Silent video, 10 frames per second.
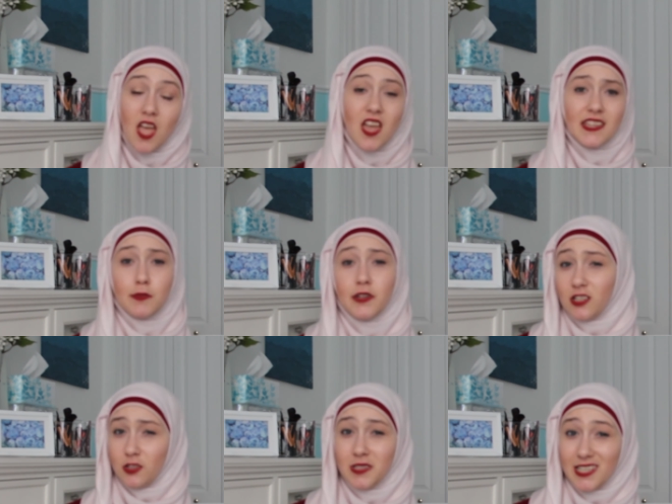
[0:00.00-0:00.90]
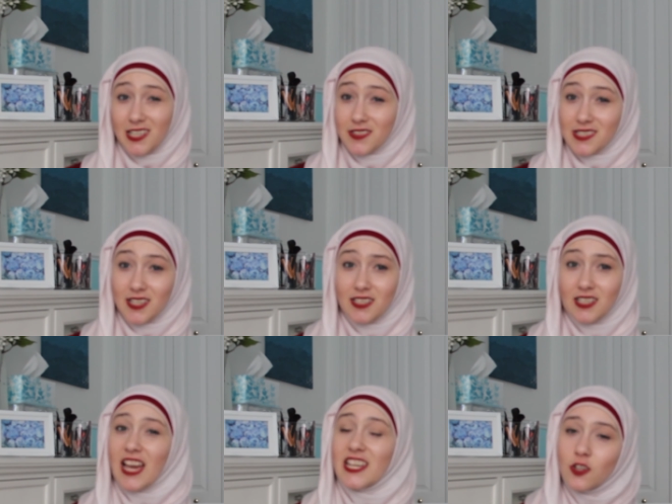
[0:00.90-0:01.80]
It's a pretty gloomy day outside.
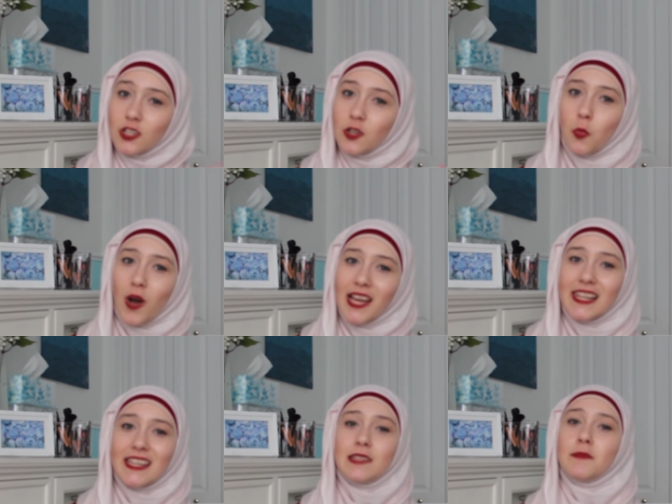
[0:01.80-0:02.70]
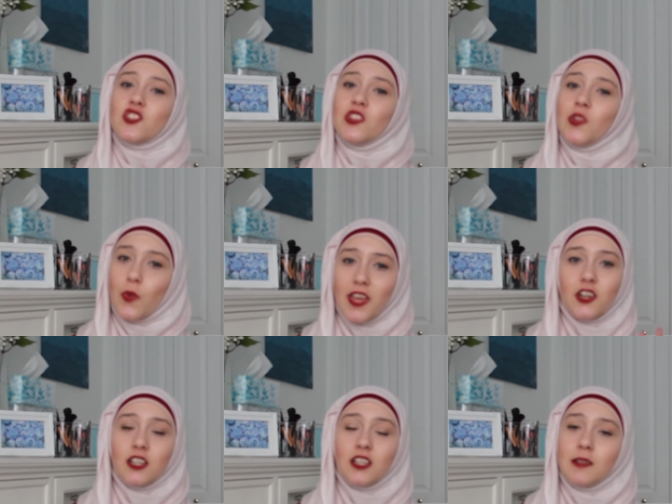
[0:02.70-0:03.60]
I don't know why I like to mention the
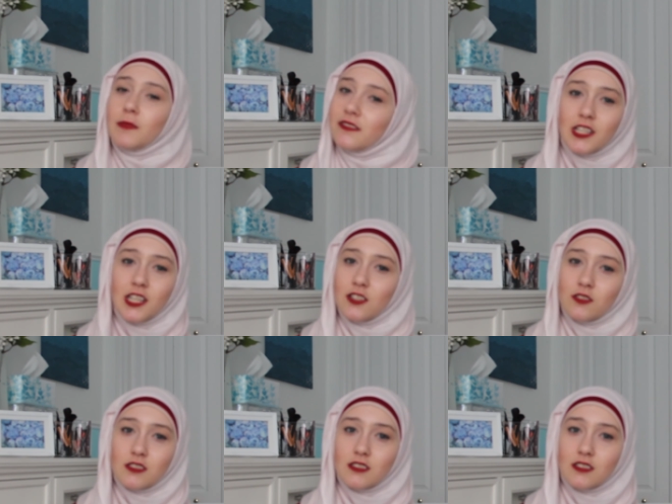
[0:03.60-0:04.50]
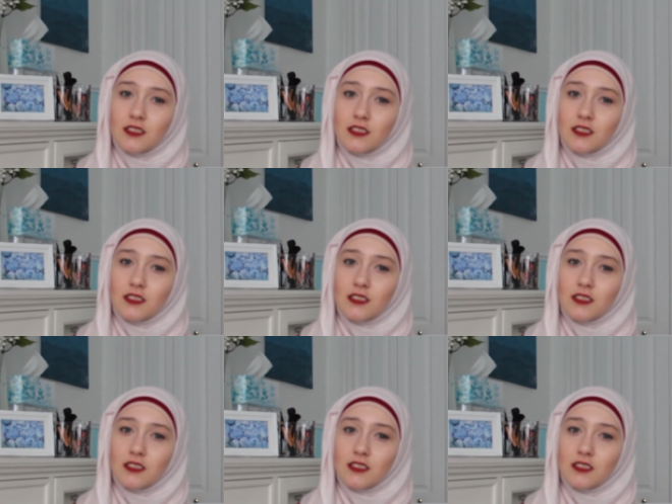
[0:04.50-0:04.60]
weather in my videos.